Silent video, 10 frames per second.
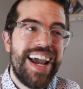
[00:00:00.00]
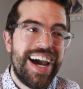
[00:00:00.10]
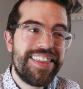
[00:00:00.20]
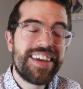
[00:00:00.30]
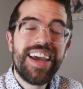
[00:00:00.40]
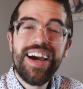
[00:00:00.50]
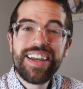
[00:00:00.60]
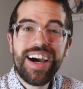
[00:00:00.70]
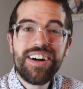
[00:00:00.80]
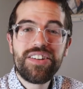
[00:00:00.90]
I think
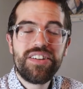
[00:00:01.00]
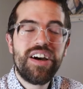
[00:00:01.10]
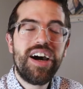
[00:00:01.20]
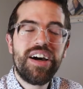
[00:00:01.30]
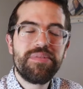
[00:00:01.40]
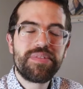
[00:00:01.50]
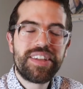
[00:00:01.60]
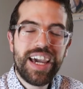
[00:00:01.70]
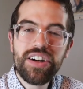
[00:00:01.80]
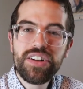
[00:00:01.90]

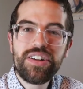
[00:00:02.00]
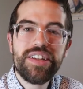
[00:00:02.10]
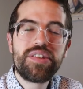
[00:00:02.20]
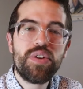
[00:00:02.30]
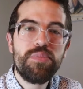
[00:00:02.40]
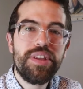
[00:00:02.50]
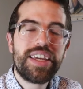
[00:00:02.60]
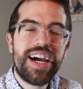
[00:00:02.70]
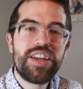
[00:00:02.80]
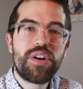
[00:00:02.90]
Gallagher is going to be
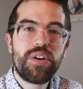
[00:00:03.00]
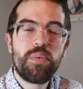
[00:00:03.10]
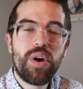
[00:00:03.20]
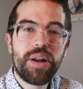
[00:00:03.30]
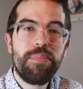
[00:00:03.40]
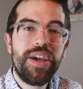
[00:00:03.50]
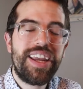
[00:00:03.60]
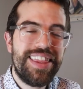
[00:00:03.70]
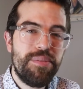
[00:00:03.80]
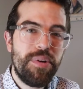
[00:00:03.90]
the guy you're going to want to
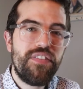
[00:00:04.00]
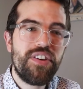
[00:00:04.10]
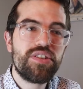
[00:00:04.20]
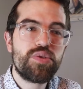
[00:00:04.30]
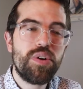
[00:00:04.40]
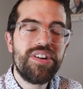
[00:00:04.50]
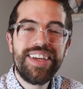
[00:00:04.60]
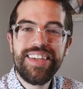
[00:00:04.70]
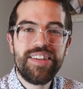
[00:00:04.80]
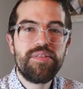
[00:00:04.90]
pick in the midfield as well.
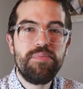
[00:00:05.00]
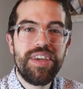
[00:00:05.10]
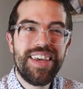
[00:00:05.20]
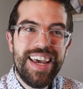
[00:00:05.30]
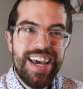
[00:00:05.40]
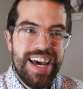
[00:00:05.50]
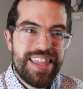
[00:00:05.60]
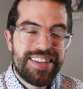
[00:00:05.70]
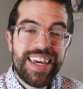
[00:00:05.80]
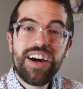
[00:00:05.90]
He seems to be
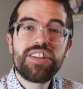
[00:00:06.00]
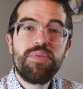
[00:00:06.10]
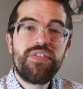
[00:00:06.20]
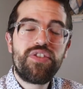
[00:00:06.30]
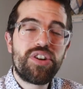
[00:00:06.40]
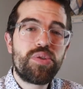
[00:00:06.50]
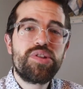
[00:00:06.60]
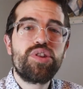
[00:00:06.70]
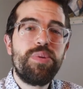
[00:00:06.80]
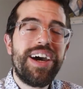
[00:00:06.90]
the talisman for
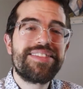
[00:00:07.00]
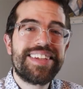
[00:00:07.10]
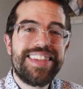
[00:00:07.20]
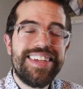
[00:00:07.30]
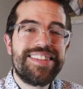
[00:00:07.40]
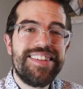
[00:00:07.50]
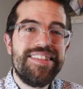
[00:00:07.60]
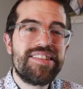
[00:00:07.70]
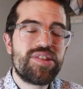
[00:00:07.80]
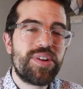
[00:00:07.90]
Crystal Palace this
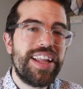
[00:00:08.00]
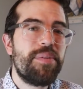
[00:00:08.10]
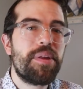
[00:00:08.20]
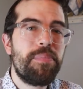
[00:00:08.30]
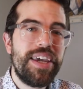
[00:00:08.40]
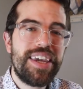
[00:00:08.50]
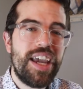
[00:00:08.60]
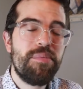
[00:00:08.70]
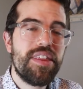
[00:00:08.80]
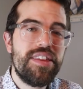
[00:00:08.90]
season, so again, I'm going to pick
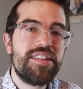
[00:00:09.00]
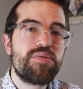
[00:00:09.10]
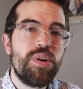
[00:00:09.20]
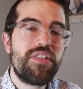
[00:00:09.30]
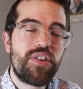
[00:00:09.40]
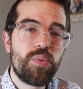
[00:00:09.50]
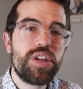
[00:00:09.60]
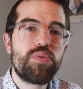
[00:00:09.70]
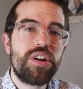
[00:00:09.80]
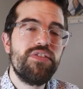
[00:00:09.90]
him this week for
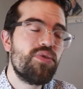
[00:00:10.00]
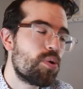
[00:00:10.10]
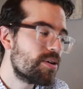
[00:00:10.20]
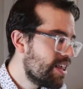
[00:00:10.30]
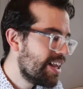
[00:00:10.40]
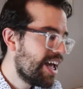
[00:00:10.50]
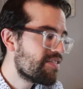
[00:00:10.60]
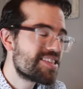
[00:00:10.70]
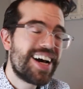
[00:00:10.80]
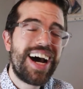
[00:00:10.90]
24. We then
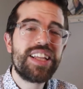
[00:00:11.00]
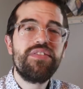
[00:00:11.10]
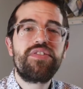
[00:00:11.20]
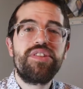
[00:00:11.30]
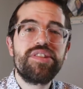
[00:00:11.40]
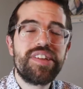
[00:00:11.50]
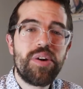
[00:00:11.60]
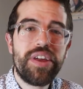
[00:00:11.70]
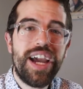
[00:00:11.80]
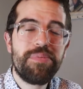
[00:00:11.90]
have Tottenham versus
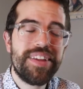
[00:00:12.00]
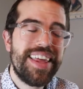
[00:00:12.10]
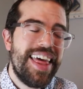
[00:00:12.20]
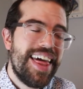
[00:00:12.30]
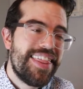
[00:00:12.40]
Southampton.